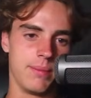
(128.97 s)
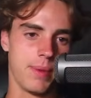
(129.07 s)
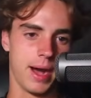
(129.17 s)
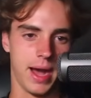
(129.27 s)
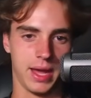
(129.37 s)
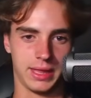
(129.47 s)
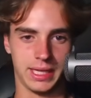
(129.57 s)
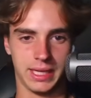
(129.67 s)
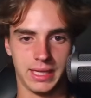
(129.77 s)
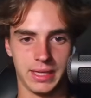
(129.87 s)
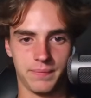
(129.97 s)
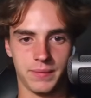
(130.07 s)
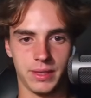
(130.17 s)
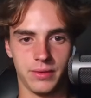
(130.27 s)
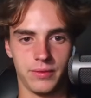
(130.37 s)
But I think
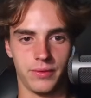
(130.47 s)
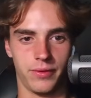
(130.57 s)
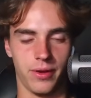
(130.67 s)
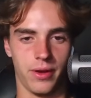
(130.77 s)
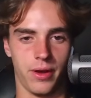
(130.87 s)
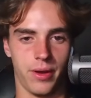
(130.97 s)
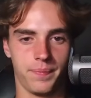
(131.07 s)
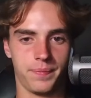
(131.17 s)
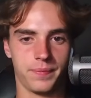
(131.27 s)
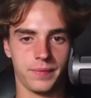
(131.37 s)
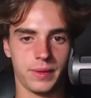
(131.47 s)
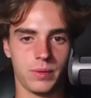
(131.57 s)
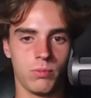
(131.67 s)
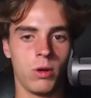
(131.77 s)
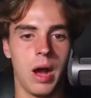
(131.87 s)
for
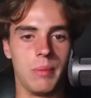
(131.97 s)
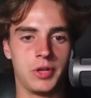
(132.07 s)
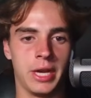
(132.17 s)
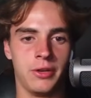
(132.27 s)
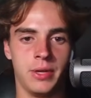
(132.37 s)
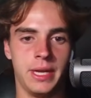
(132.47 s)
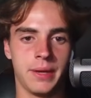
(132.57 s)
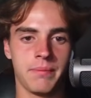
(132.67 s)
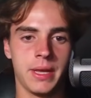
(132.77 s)
what I'm trying to do here,